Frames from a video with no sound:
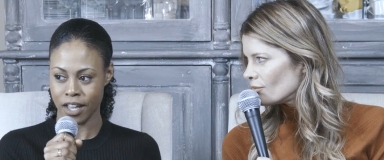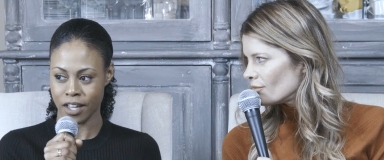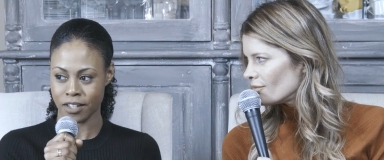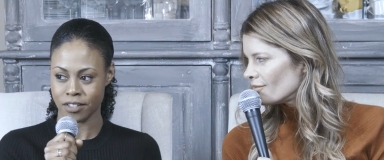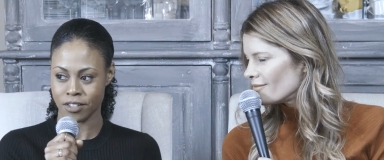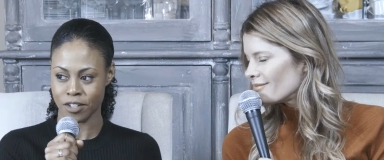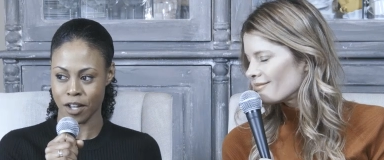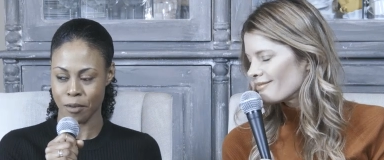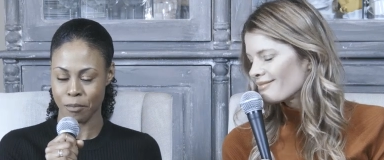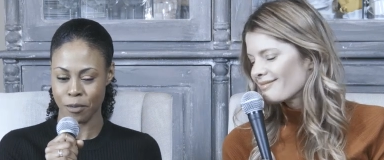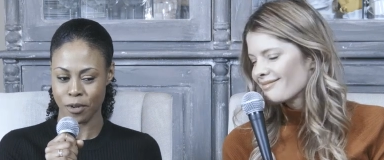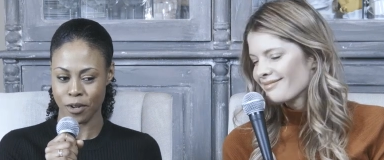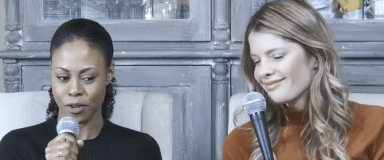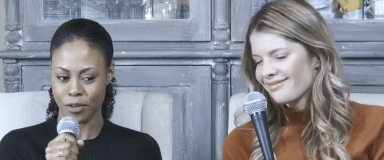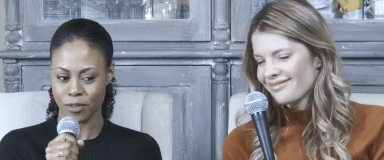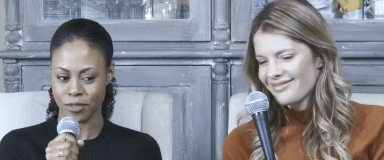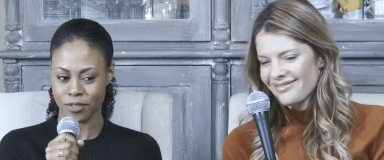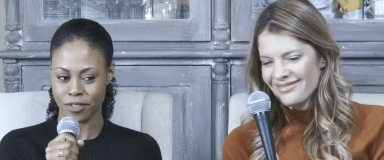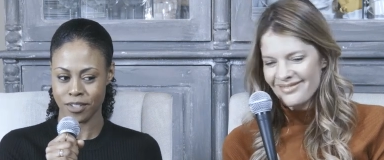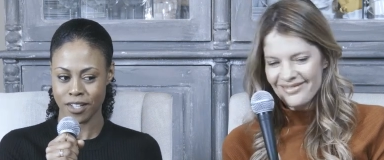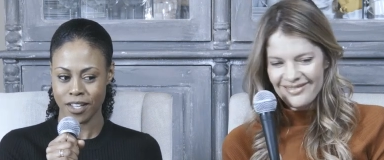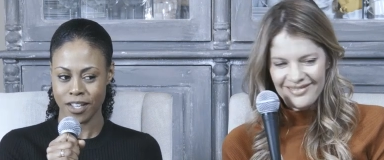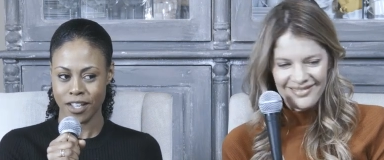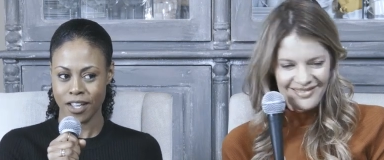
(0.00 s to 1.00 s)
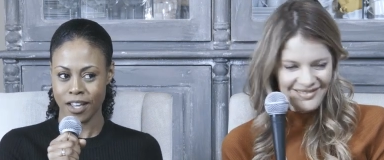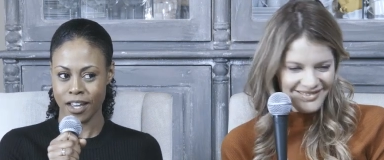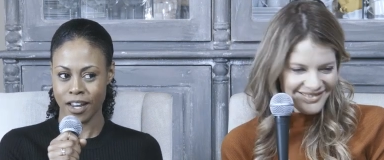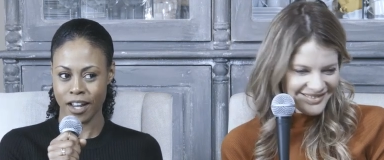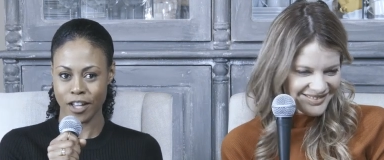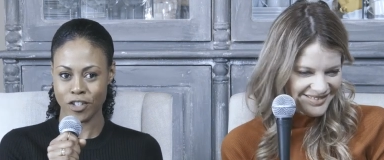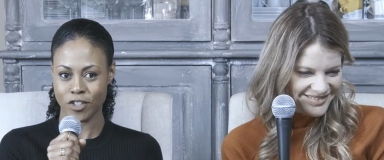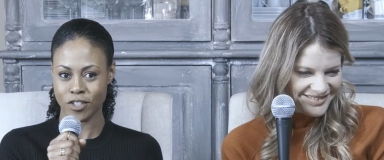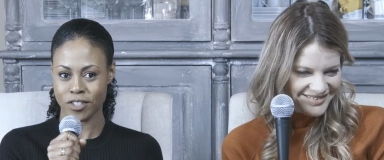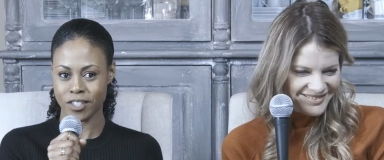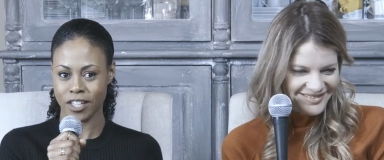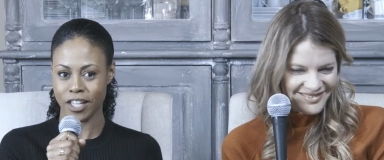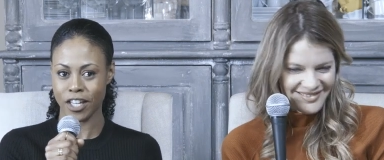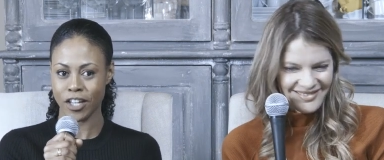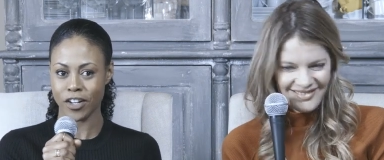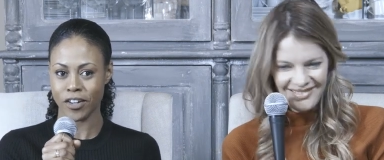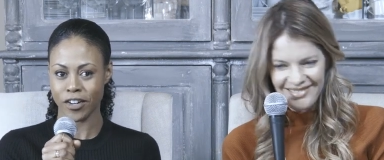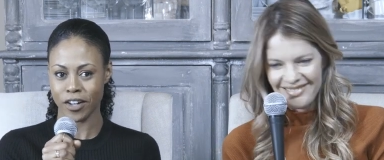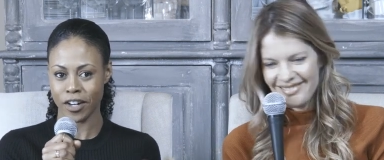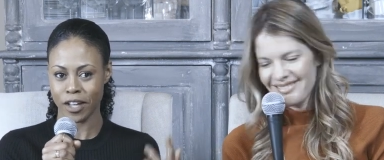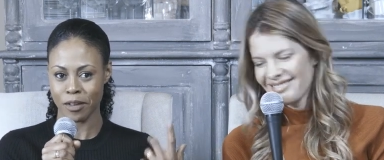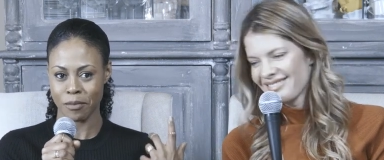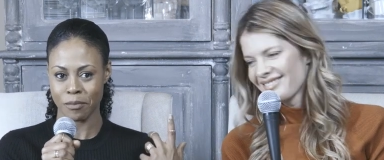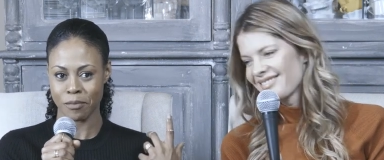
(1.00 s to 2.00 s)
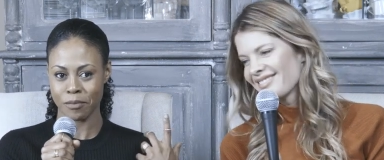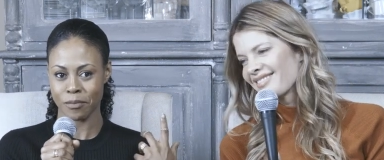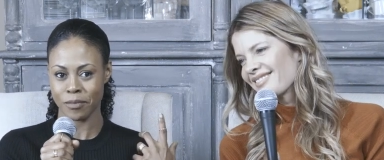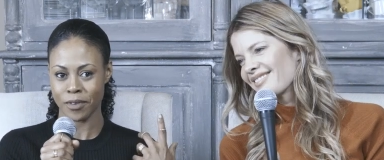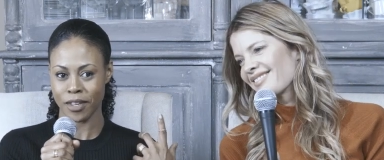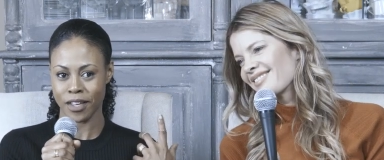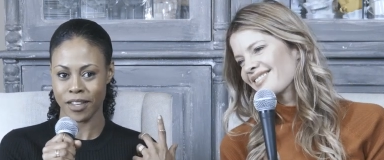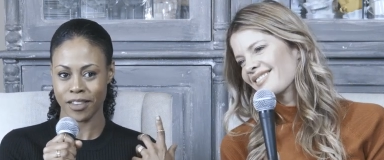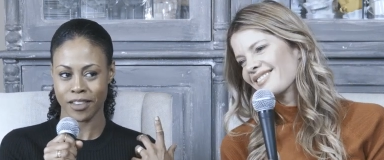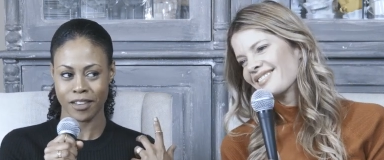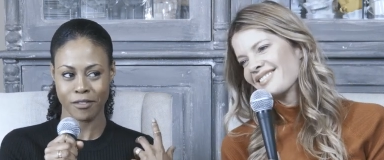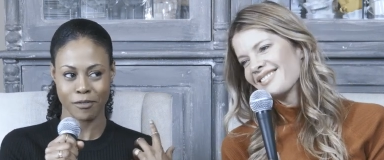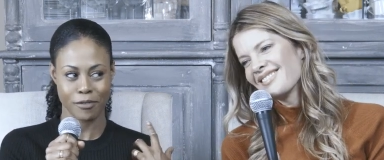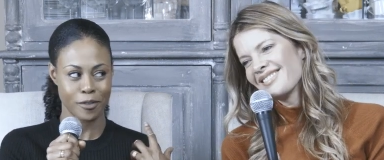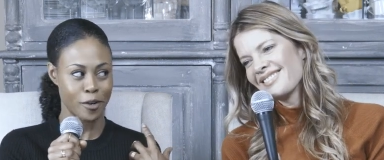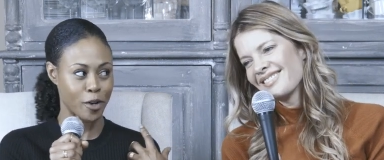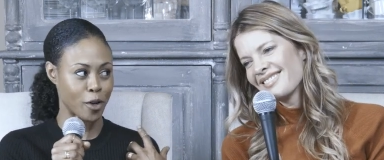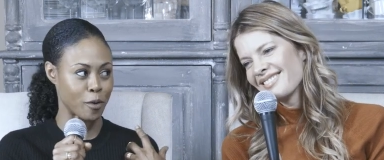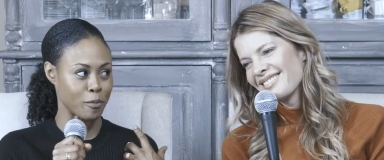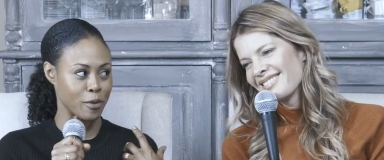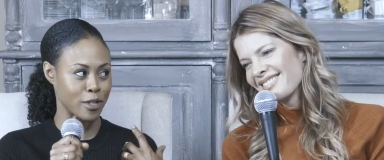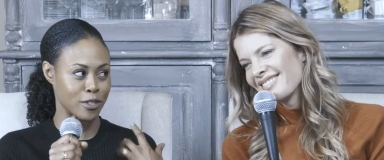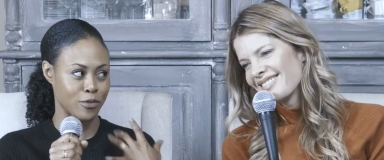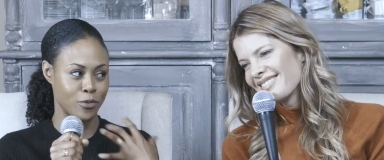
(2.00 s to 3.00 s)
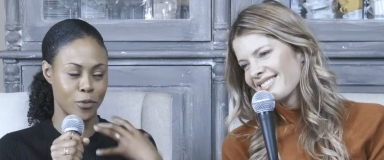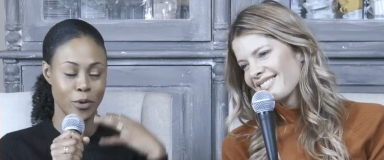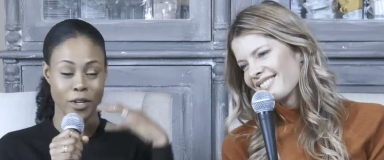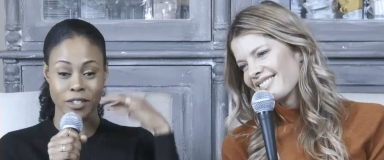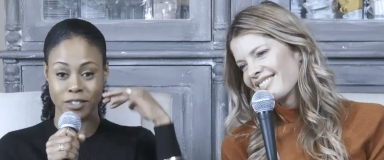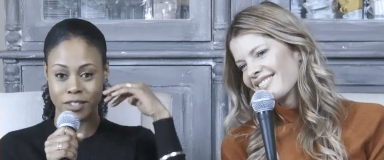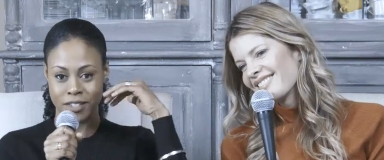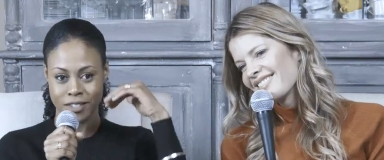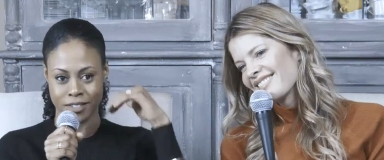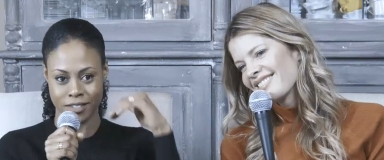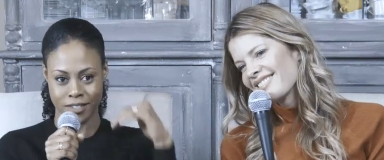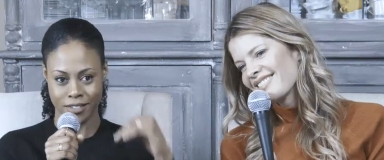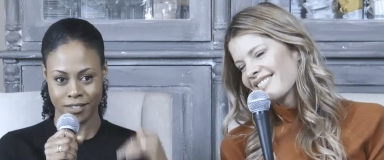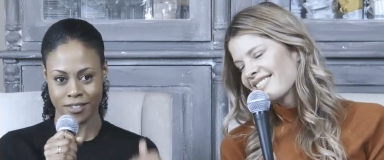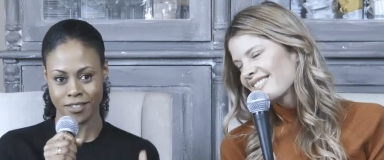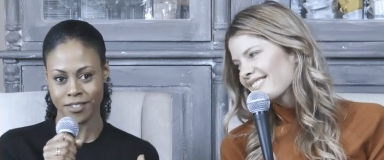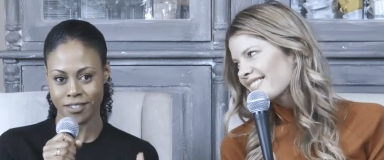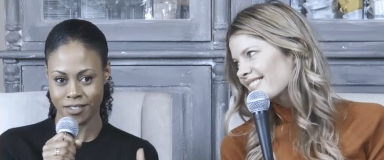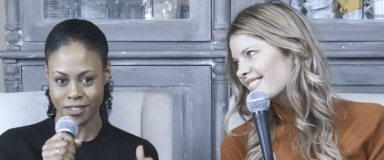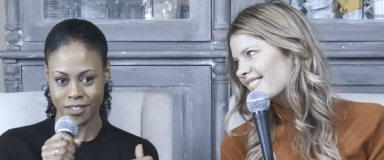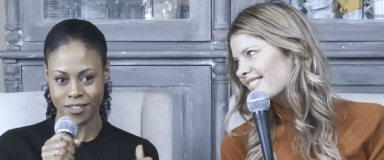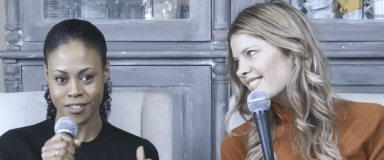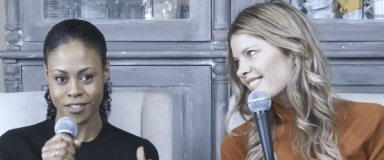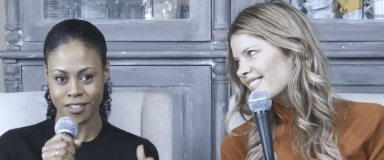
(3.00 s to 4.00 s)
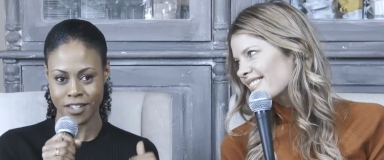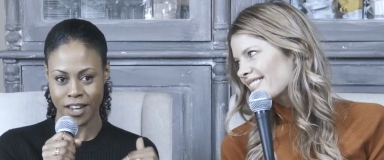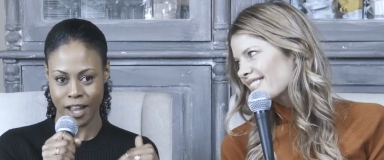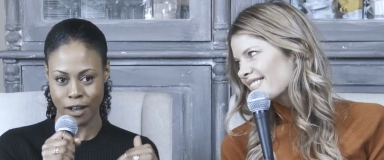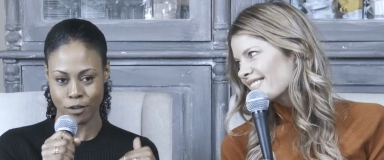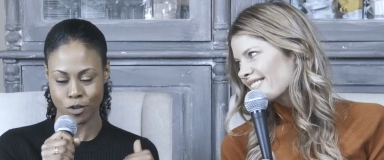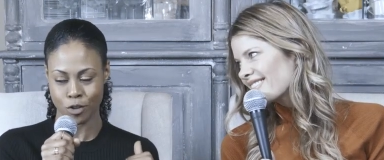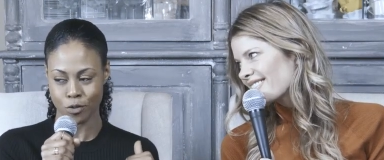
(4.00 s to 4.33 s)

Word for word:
Speaker 1: at Domino's, and I just hear him in the room. His voice has now